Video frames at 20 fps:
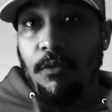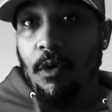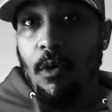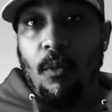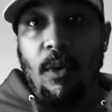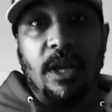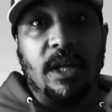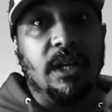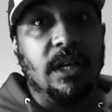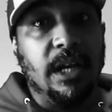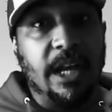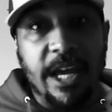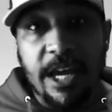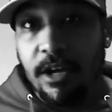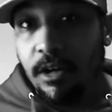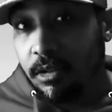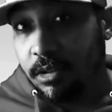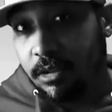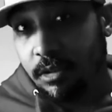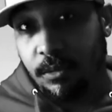if you're wearing
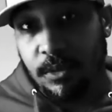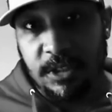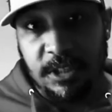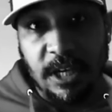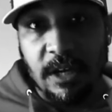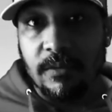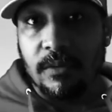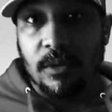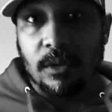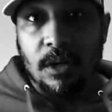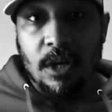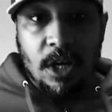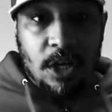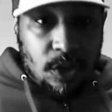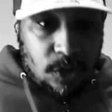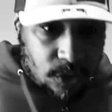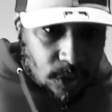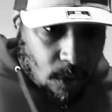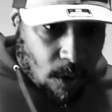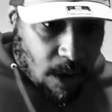layers or whatever.
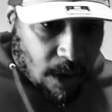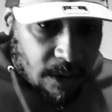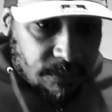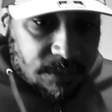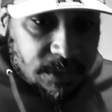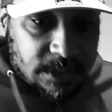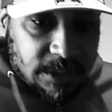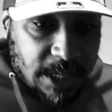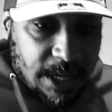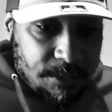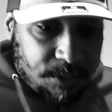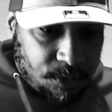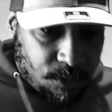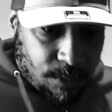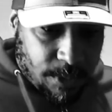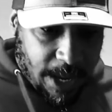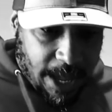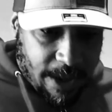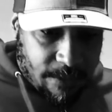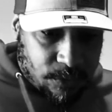So oftentimes
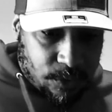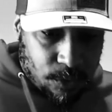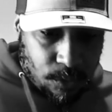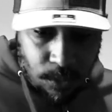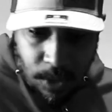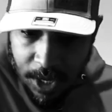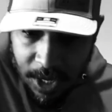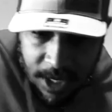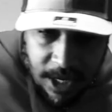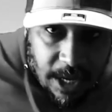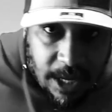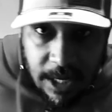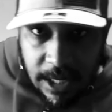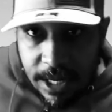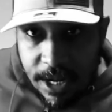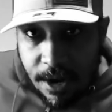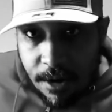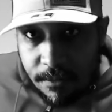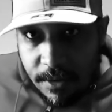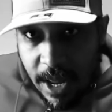you would have to
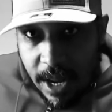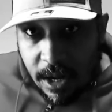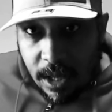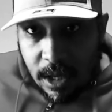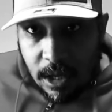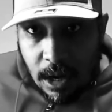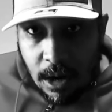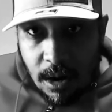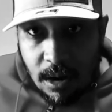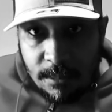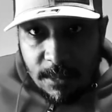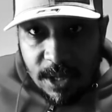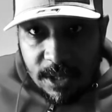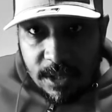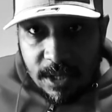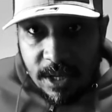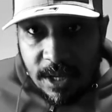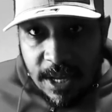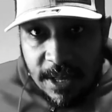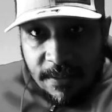clear that garment,
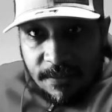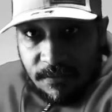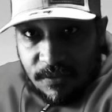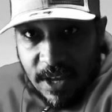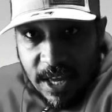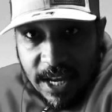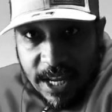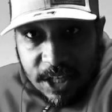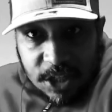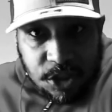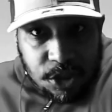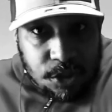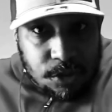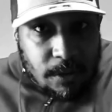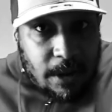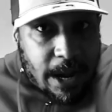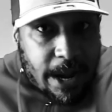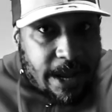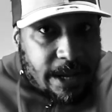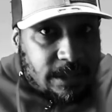then
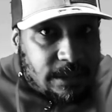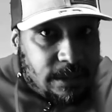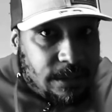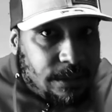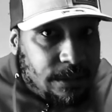extract